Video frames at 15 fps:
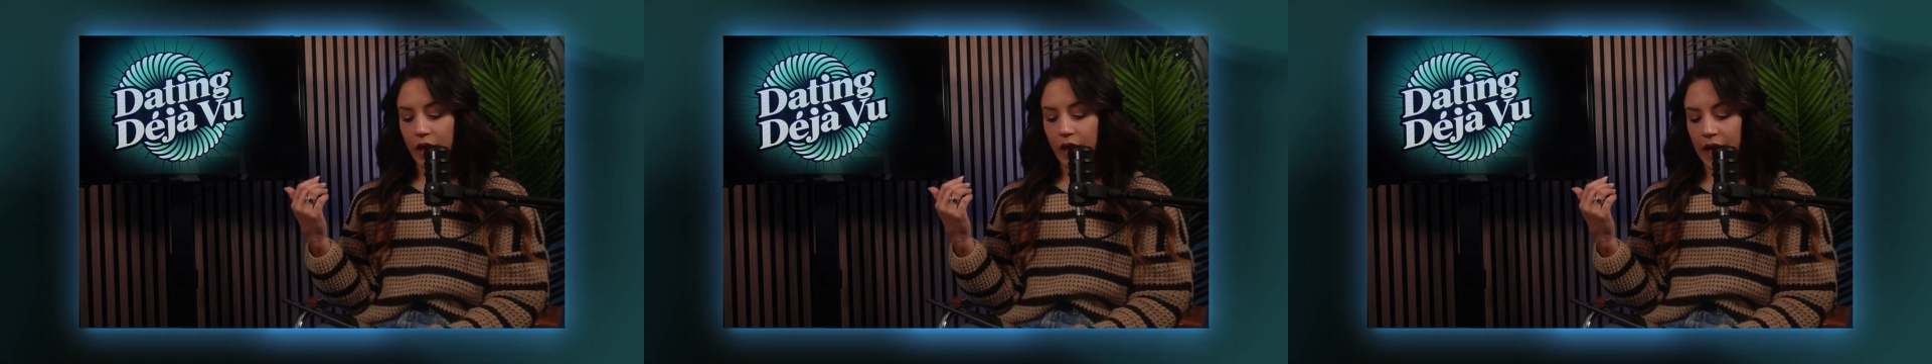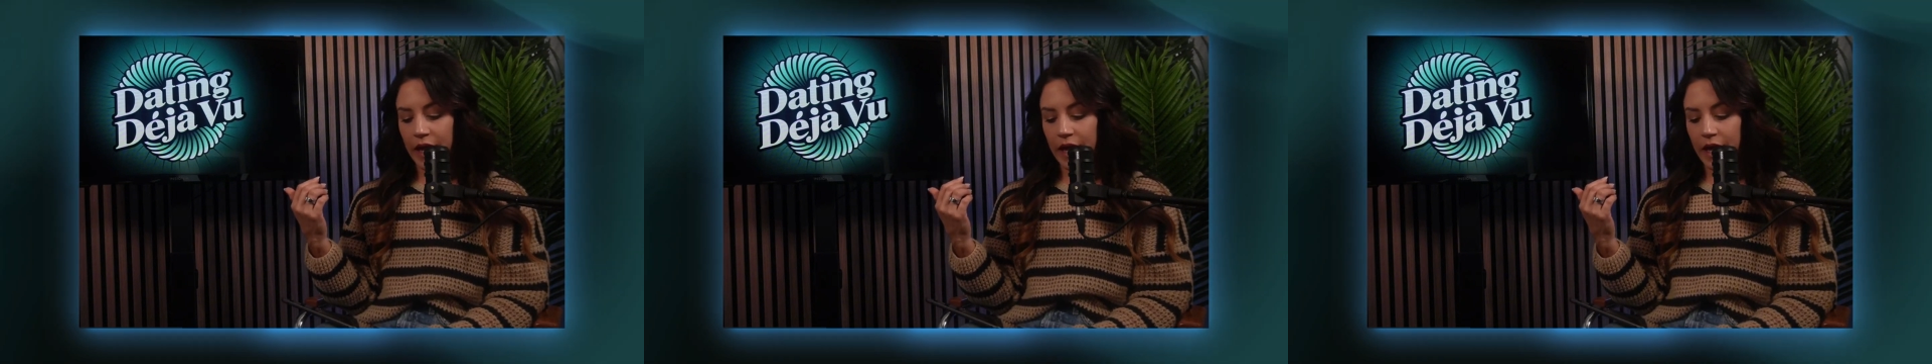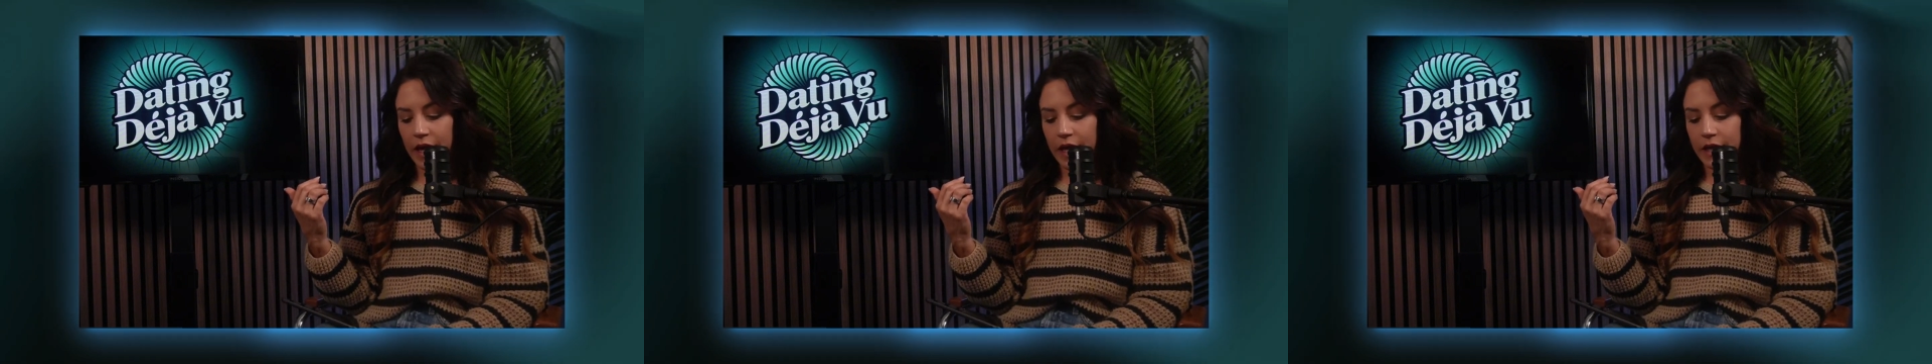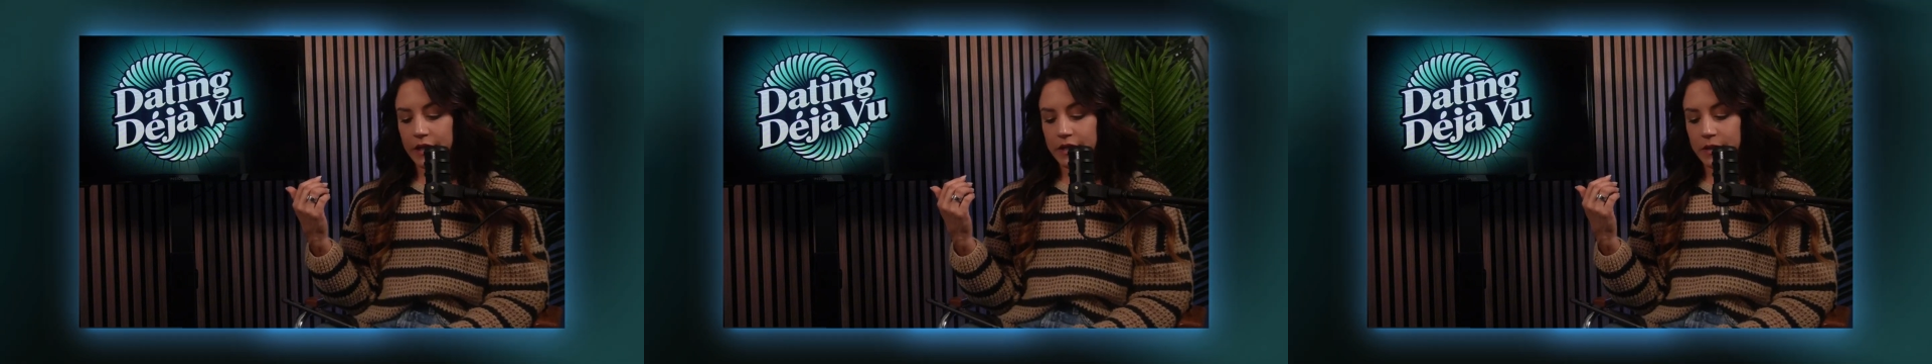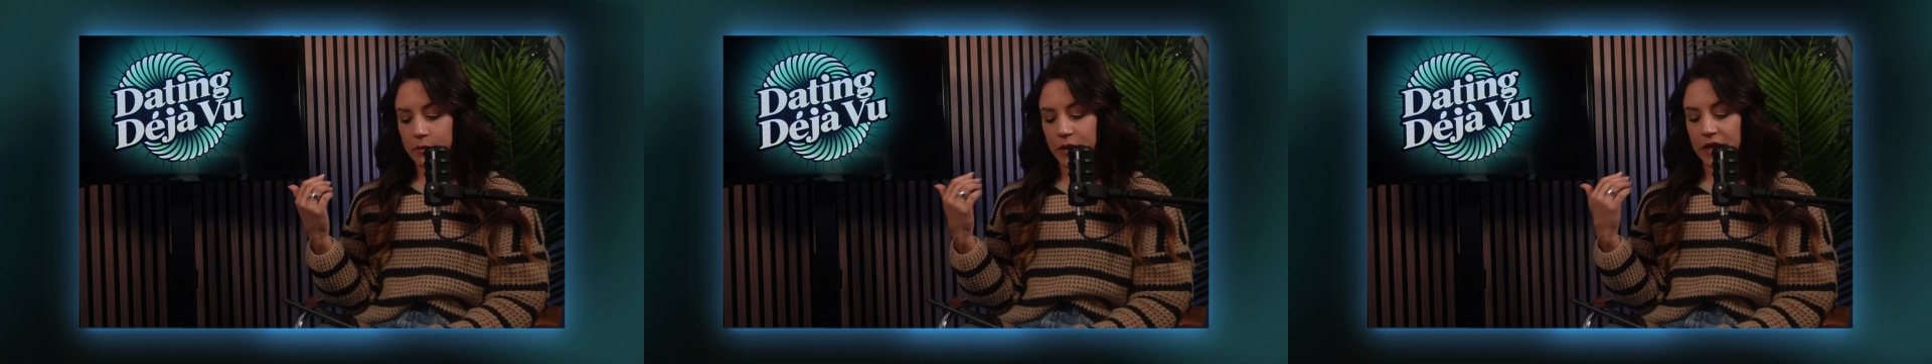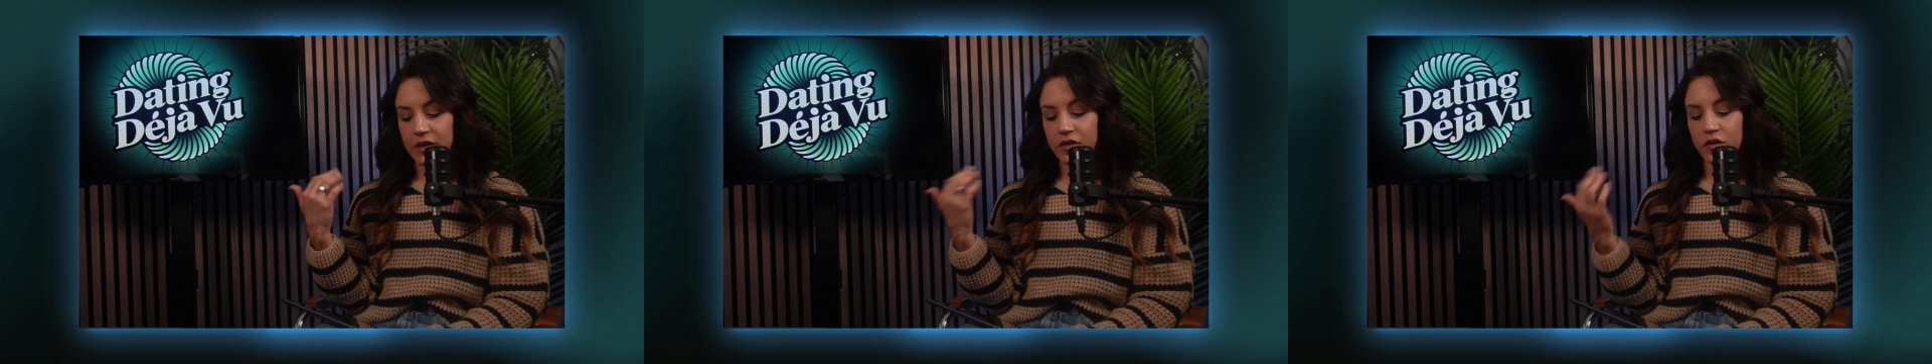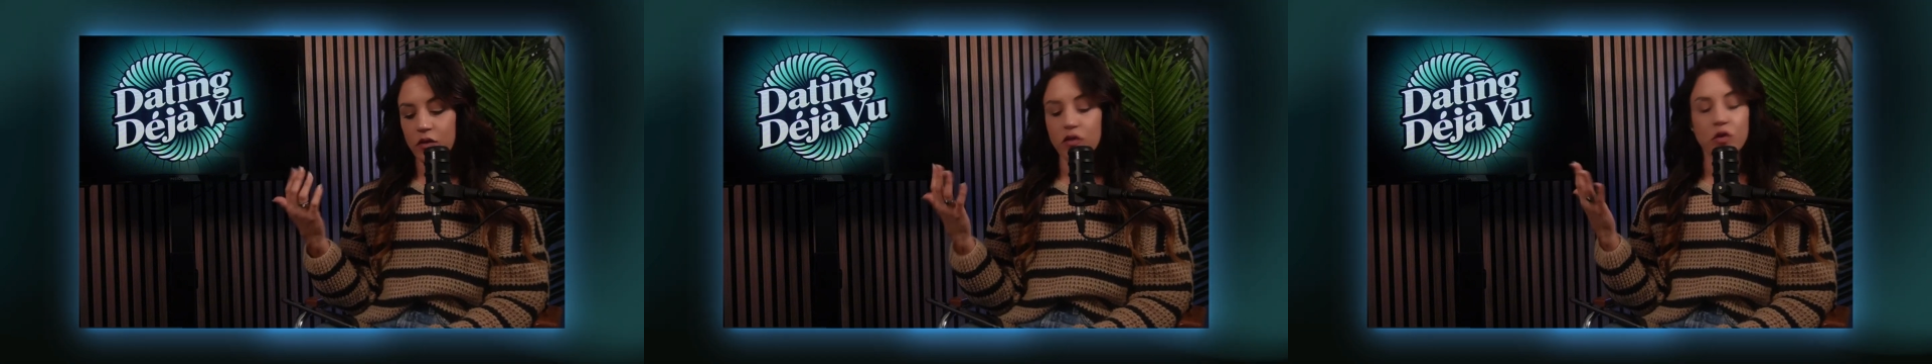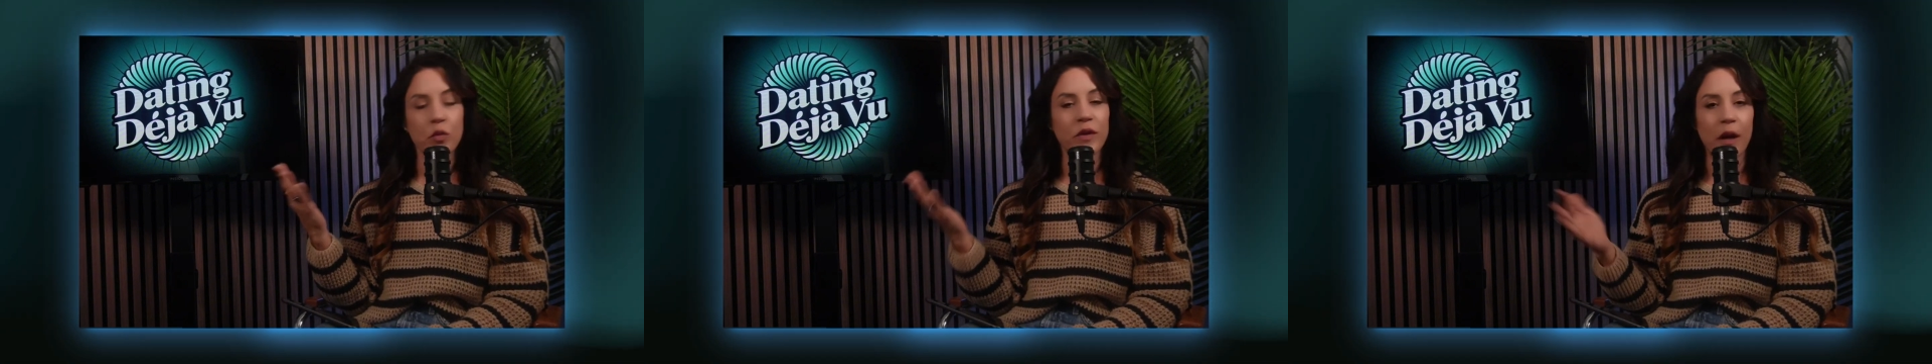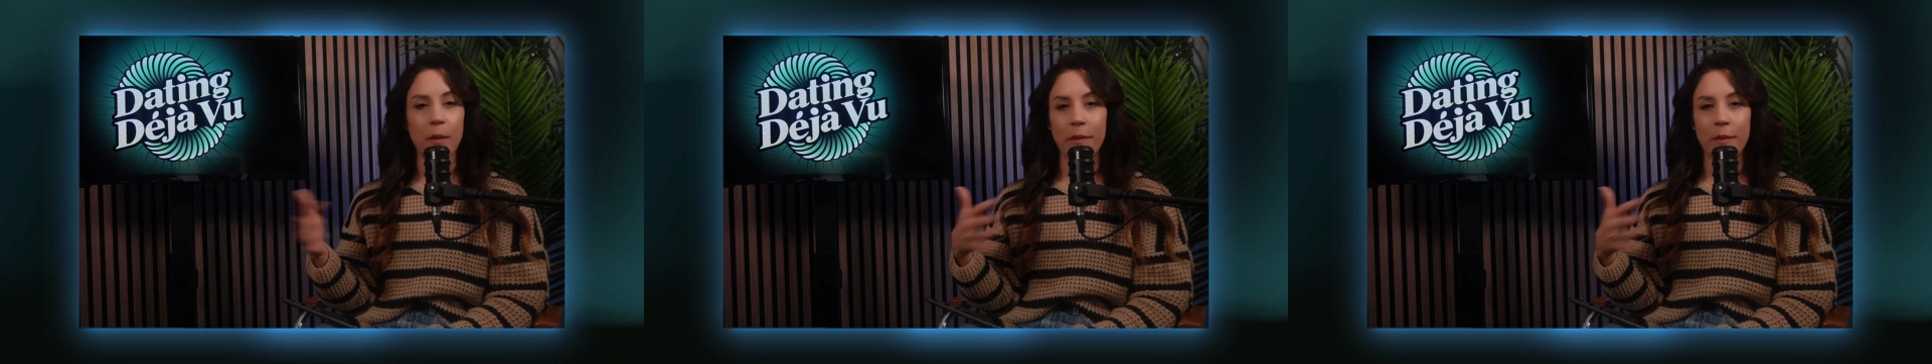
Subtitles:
And be social without